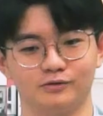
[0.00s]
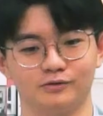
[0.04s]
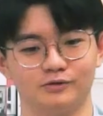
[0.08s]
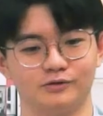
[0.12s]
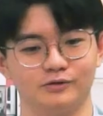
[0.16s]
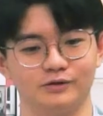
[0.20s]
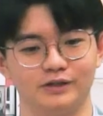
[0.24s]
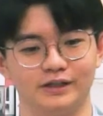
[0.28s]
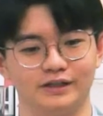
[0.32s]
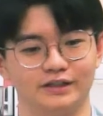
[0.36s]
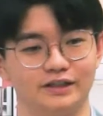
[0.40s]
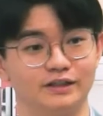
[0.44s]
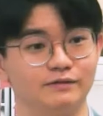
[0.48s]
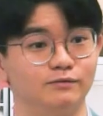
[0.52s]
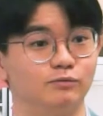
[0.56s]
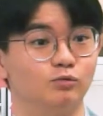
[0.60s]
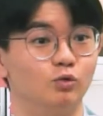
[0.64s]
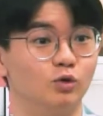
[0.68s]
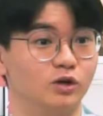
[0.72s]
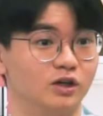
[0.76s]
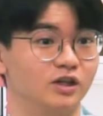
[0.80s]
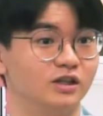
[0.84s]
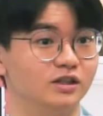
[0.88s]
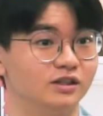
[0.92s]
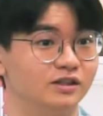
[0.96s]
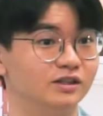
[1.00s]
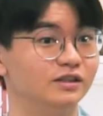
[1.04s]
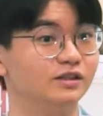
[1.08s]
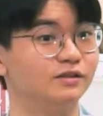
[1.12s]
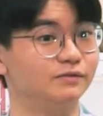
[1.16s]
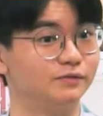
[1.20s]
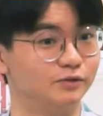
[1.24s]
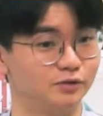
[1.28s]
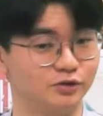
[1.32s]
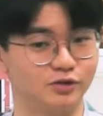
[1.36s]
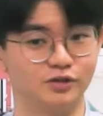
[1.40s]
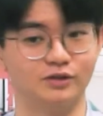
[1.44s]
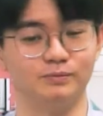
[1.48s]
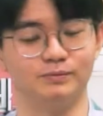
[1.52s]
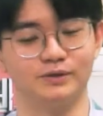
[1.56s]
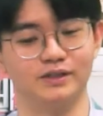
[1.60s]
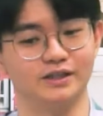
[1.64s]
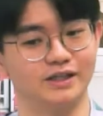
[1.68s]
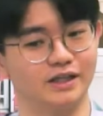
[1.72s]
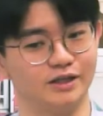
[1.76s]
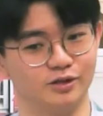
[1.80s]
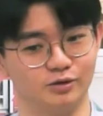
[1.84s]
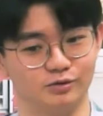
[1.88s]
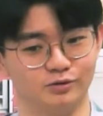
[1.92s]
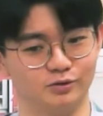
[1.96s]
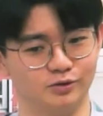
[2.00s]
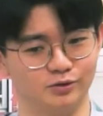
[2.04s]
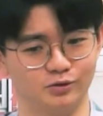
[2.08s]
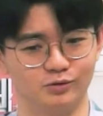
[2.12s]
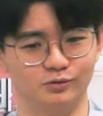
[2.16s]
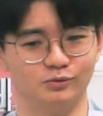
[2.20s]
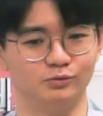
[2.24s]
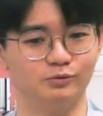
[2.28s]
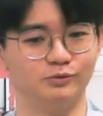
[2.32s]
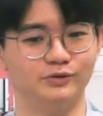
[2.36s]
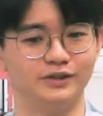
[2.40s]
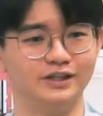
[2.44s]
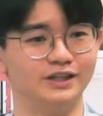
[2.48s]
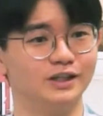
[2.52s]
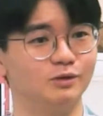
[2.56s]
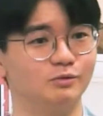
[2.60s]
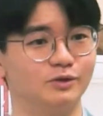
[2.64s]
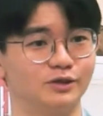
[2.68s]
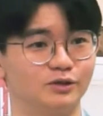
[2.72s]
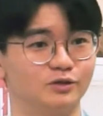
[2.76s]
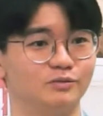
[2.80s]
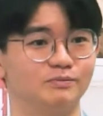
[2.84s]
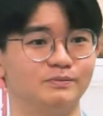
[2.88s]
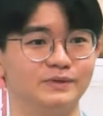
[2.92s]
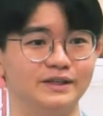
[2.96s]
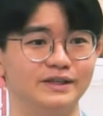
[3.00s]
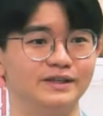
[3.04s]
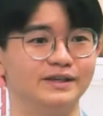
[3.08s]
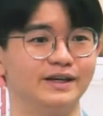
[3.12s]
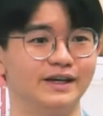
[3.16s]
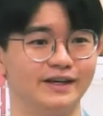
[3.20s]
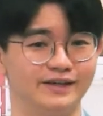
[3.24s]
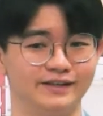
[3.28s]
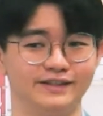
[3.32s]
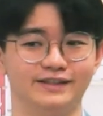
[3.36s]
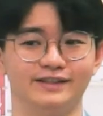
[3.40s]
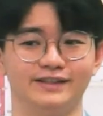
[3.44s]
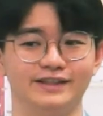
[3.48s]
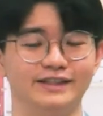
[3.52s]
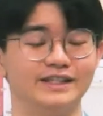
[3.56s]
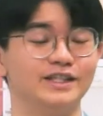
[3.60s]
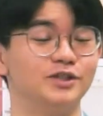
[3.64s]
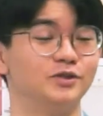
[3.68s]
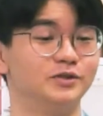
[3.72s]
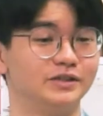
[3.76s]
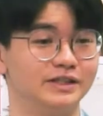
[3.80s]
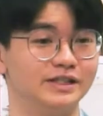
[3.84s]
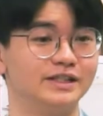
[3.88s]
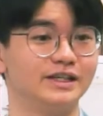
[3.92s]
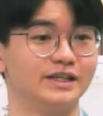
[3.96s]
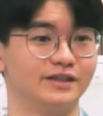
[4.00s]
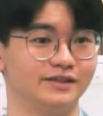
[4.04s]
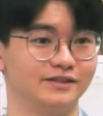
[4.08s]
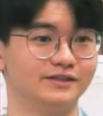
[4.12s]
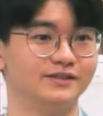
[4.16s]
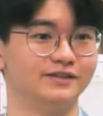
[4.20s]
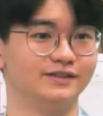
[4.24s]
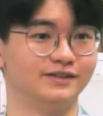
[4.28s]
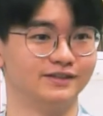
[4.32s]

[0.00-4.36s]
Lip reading: creative worker in the future, because I don't really want to be an interior designer.